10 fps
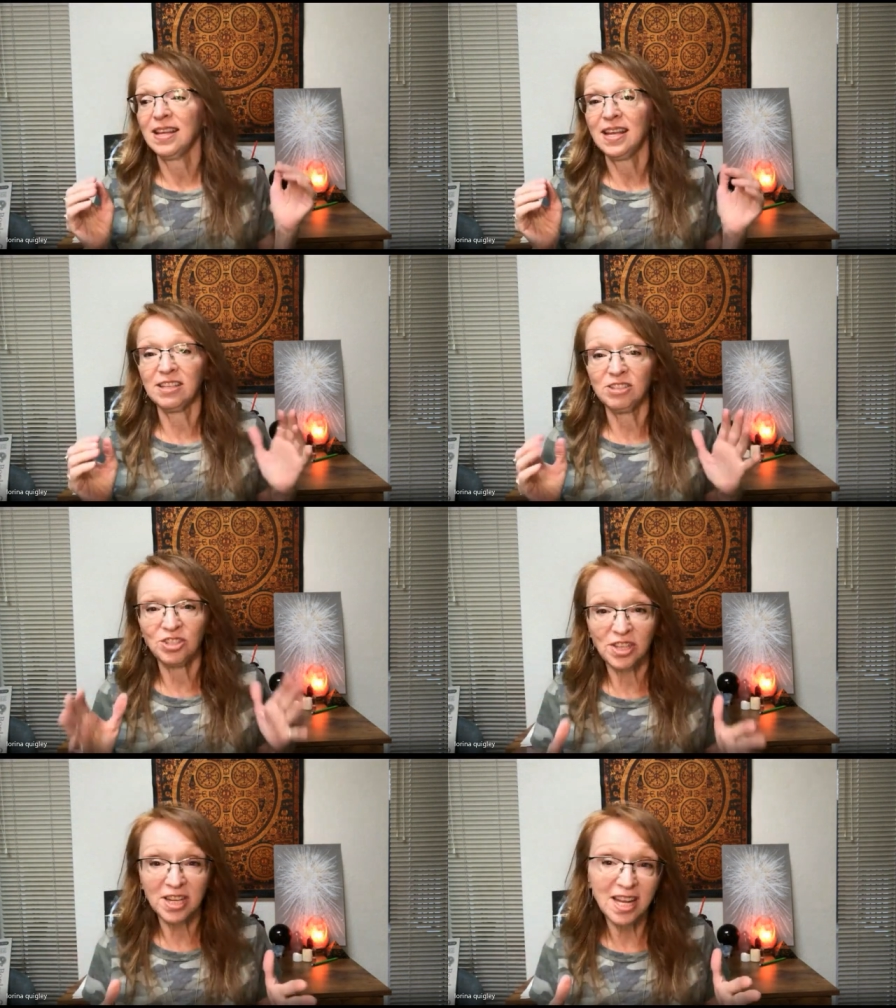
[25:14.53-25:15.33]
It's
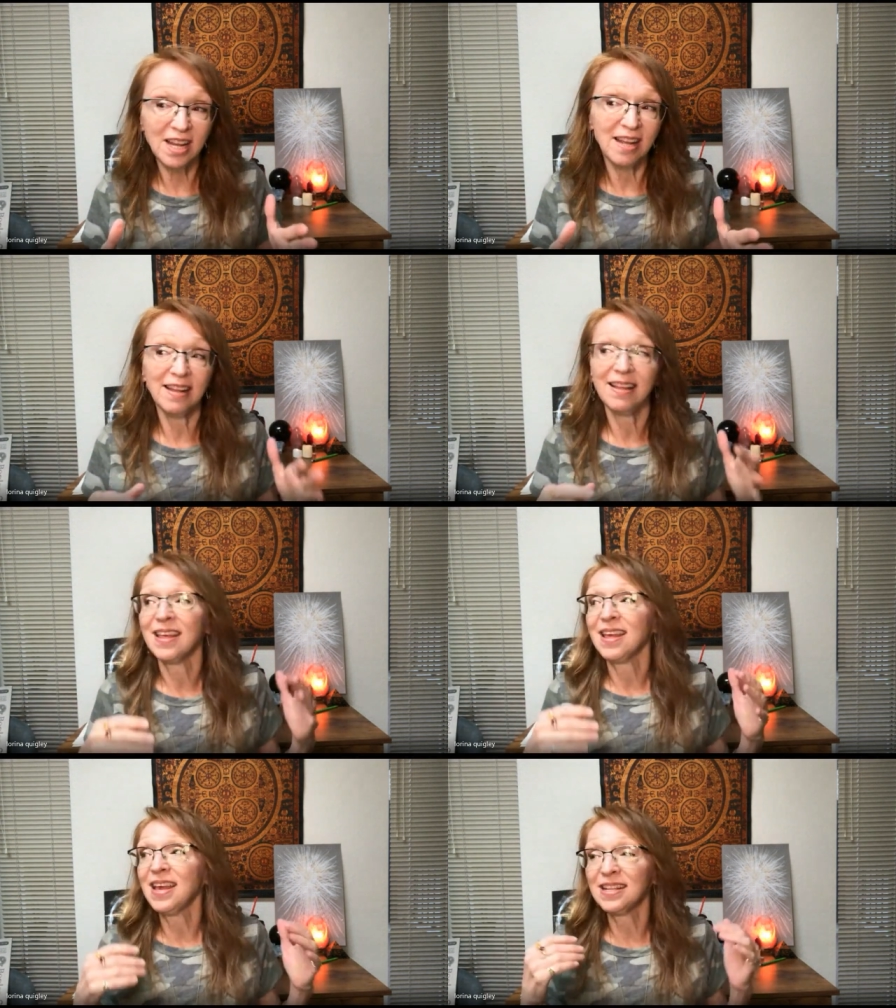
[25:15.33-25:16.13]
shitty.
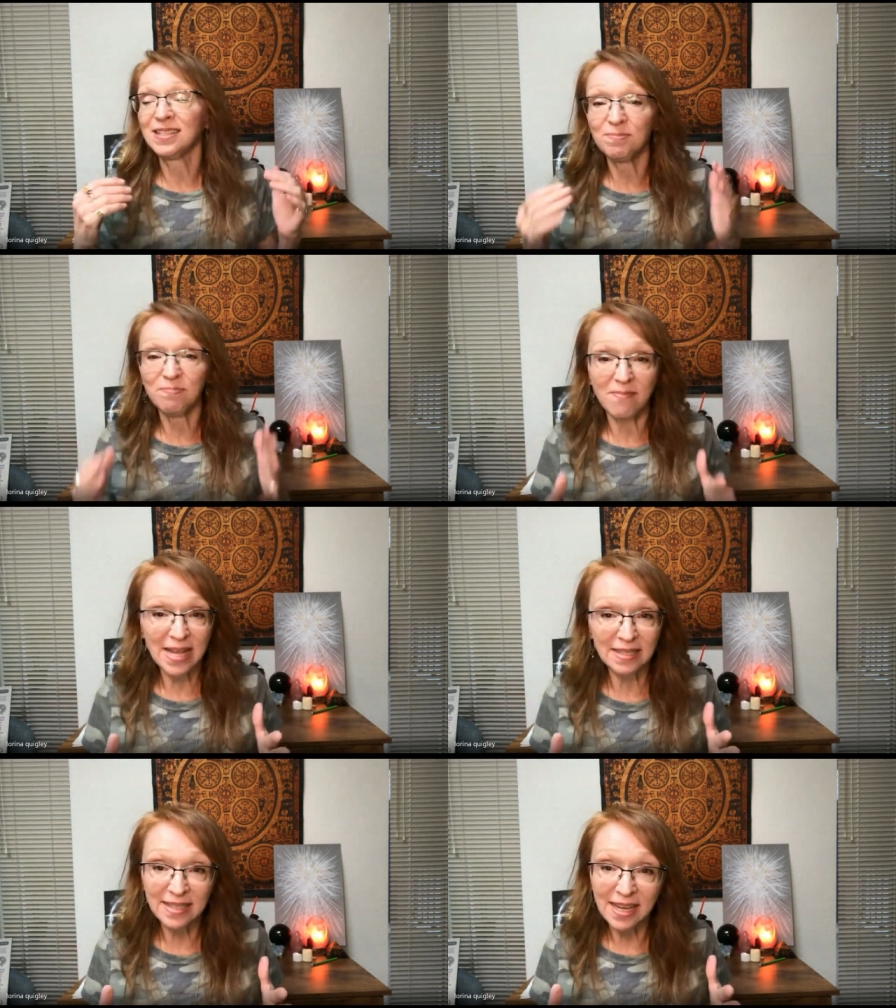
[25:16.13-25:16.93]
It's
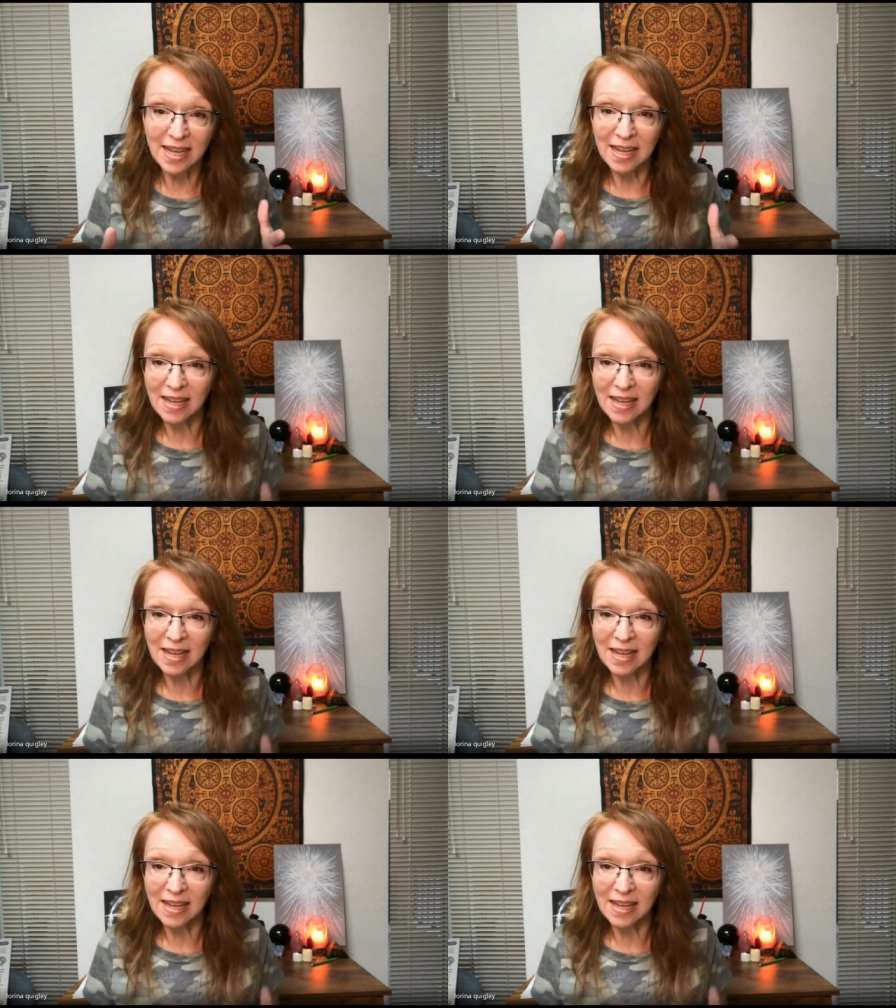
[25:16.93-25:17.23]
messy.